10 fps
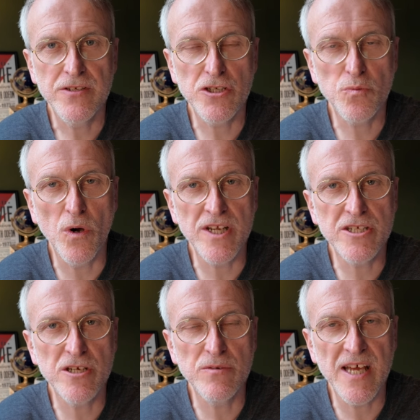just one or
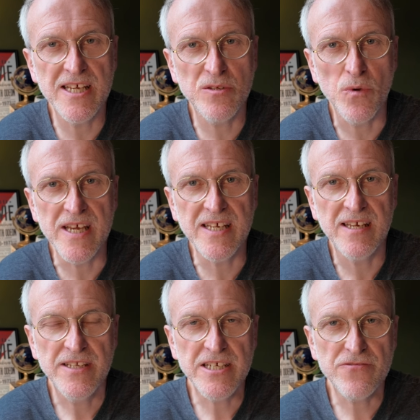two days a
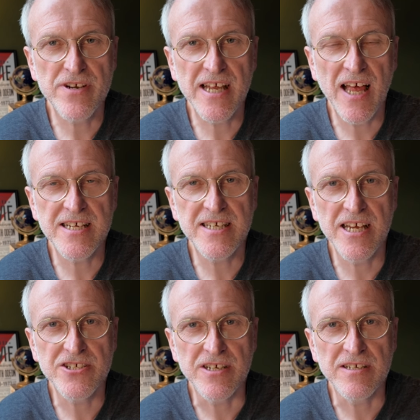week, this
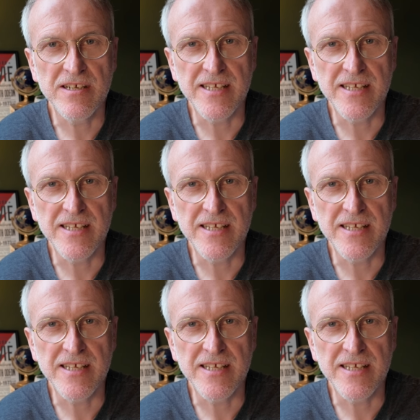realization